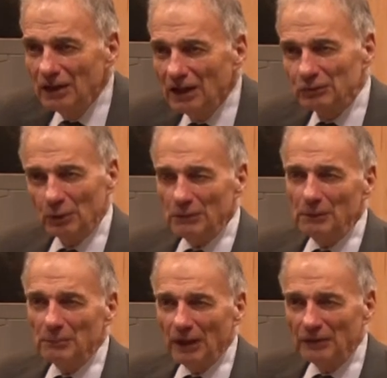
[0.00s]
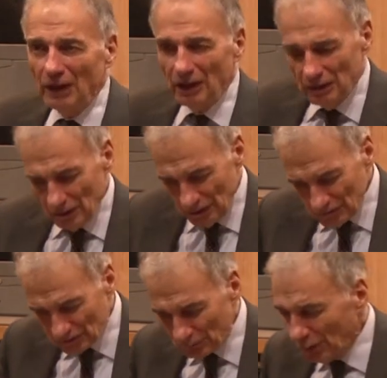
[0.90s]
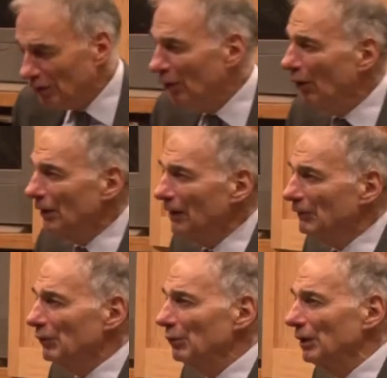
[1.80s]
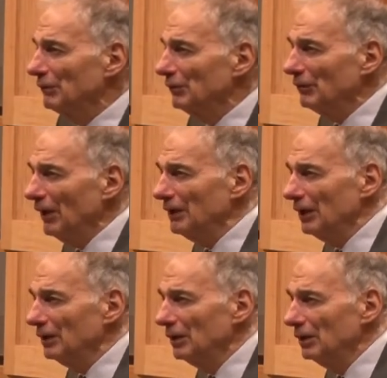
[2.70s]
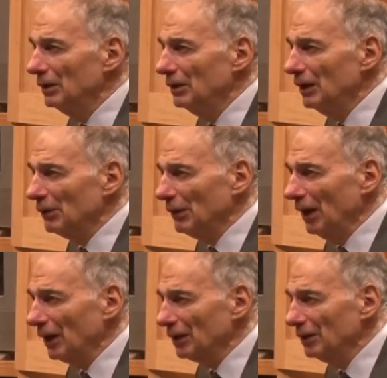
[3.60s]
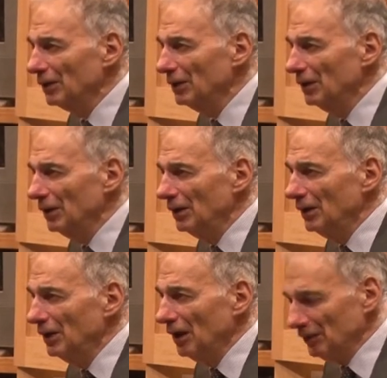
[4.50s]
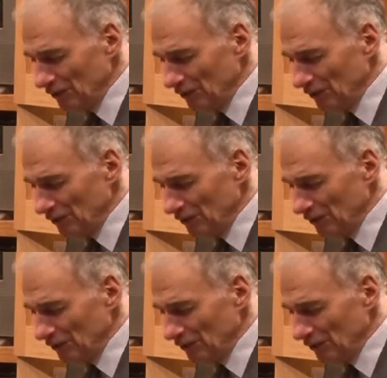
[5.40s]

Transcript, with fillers: I said, What do you mean by that? He said, Well, Gore never would have invaded Iraq. I